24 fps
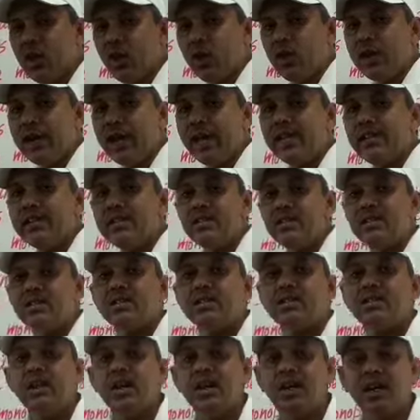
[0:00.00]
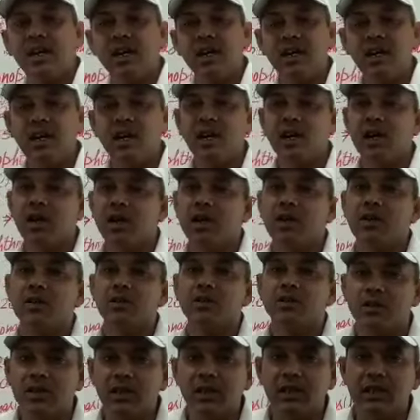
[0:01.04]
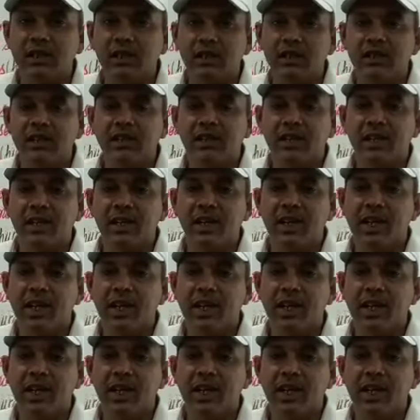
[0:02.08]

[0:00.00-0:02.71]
known as the or the,